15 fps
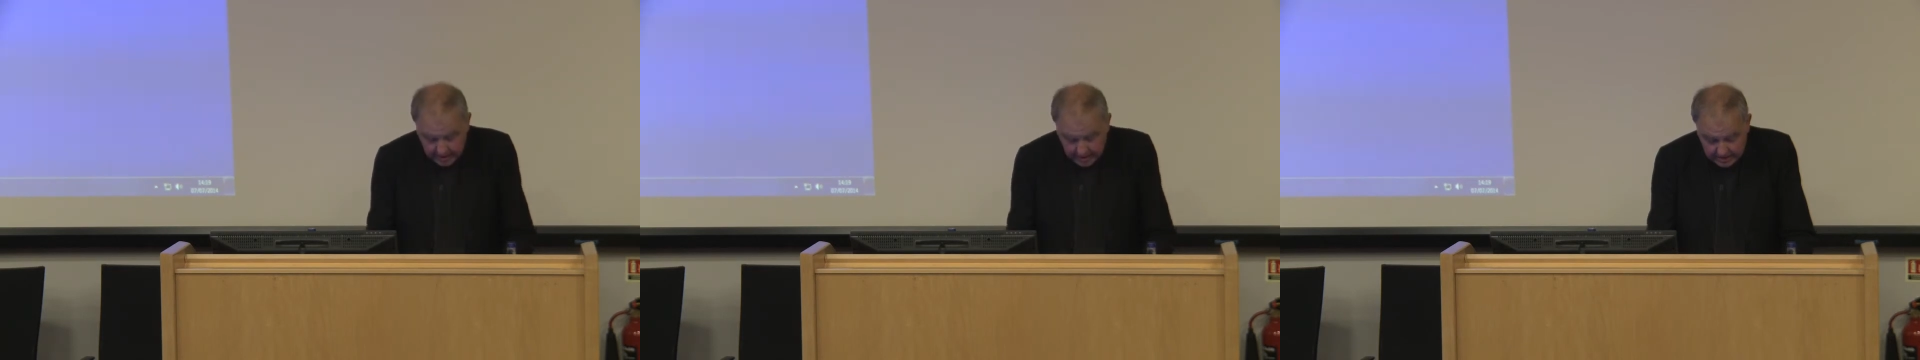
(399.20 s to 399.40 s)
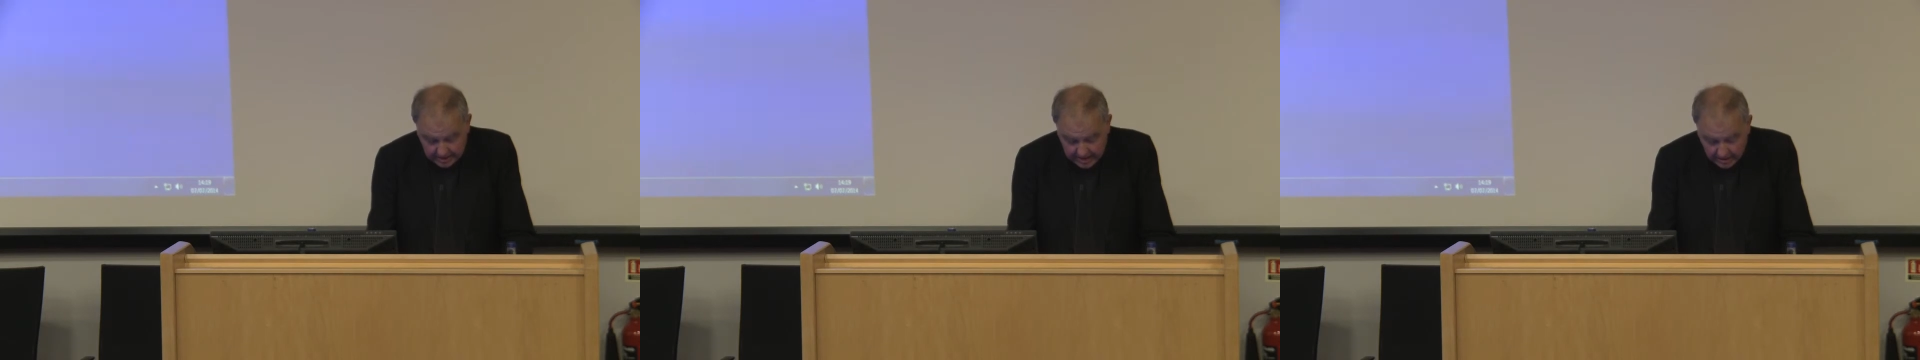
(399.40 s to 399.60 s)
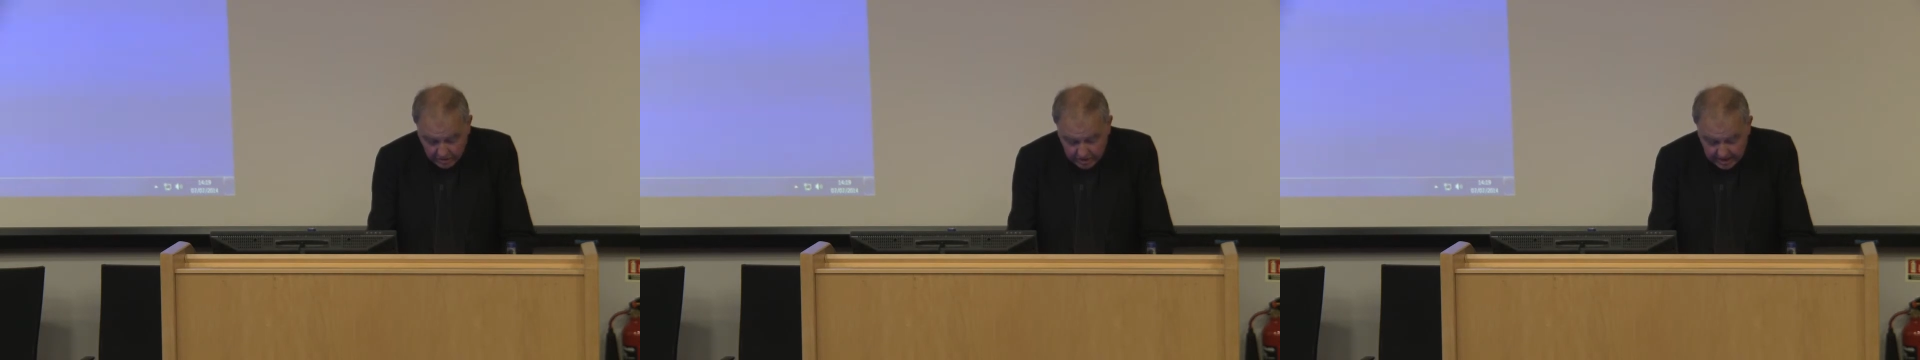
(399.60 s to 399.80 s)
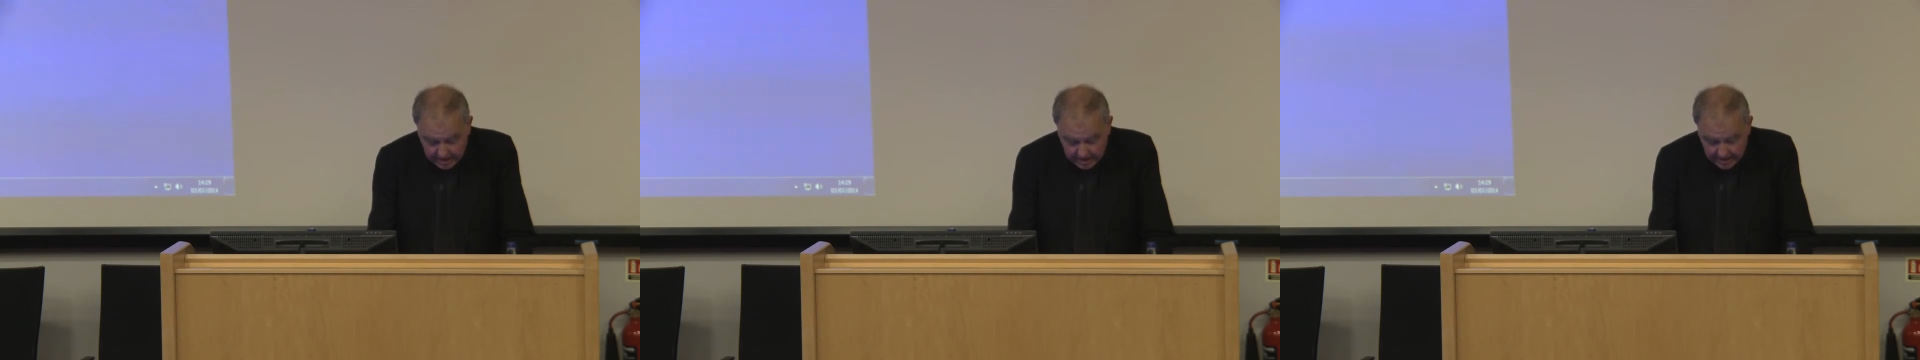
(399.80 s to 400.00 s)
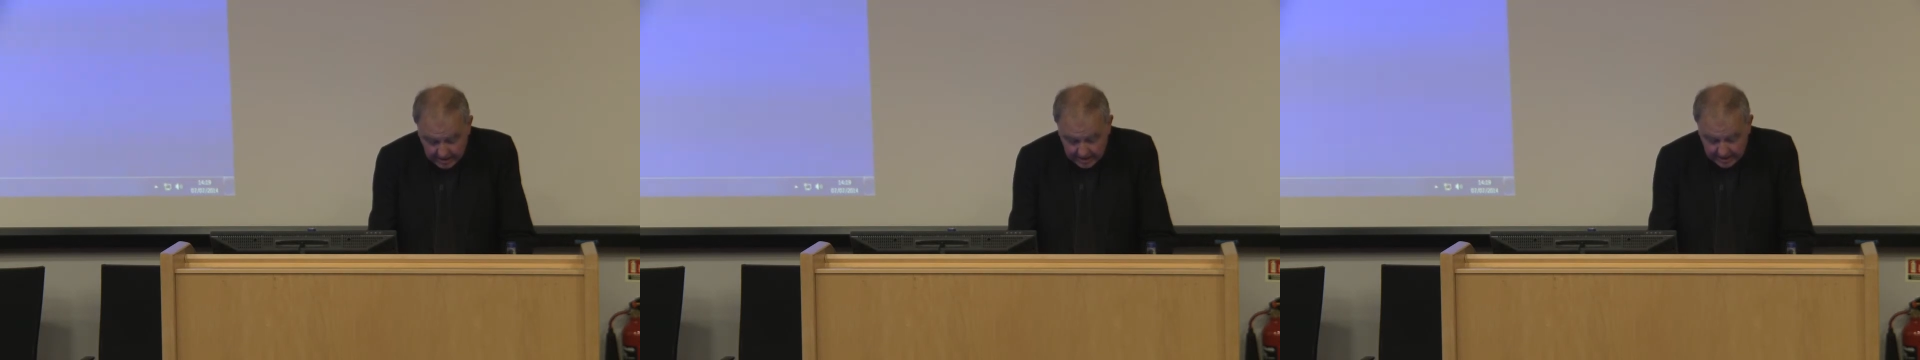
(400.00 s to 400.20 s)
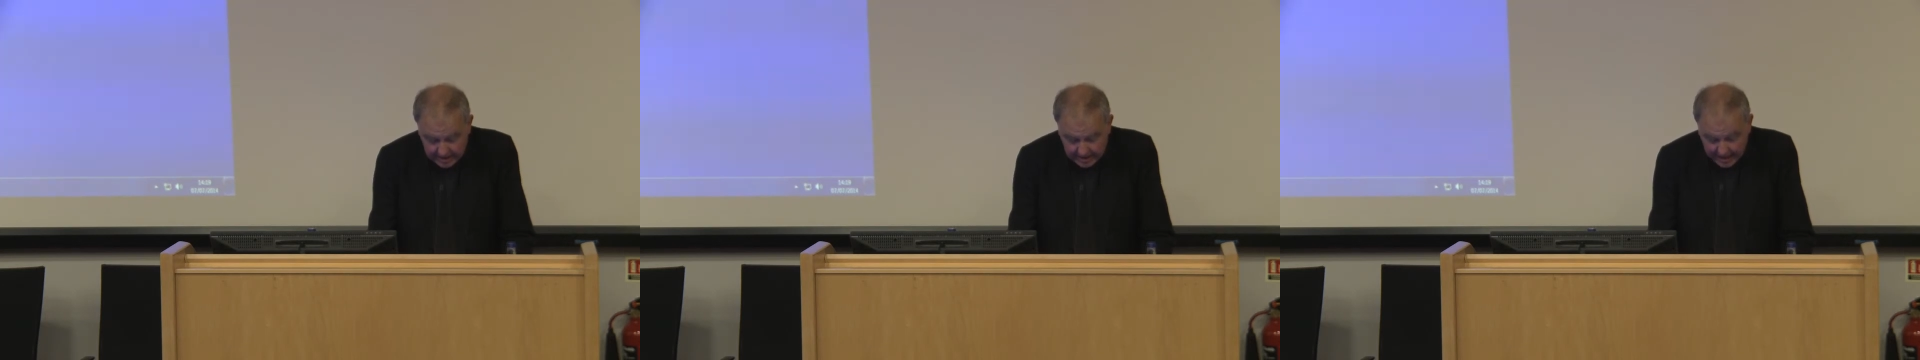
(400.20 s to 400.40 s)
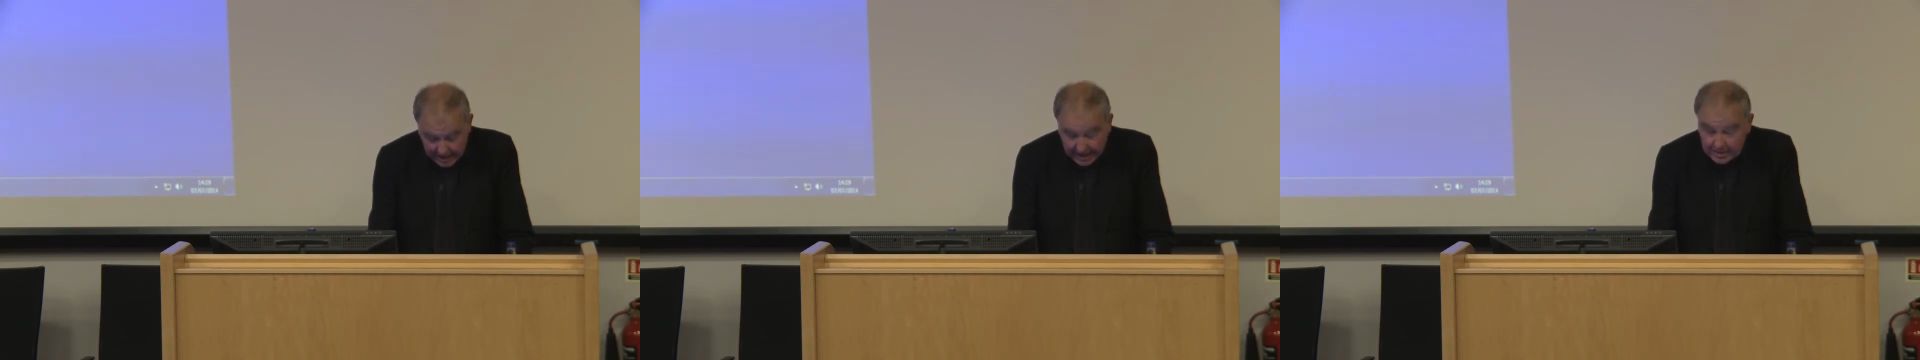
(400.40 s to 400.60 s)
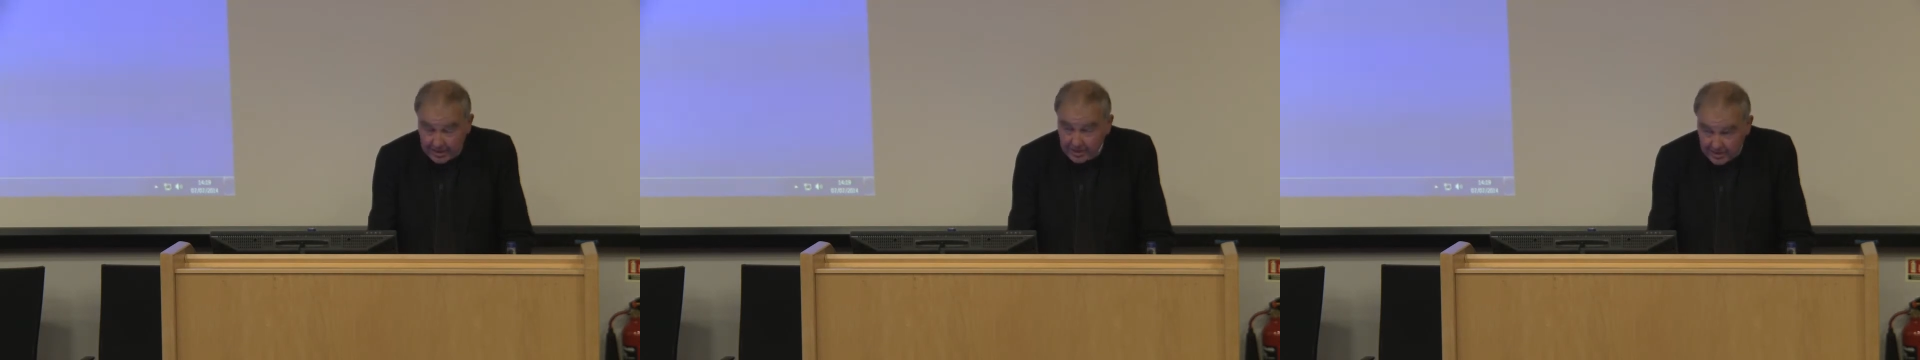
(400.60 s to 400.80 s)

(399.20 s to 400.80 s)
Integrity and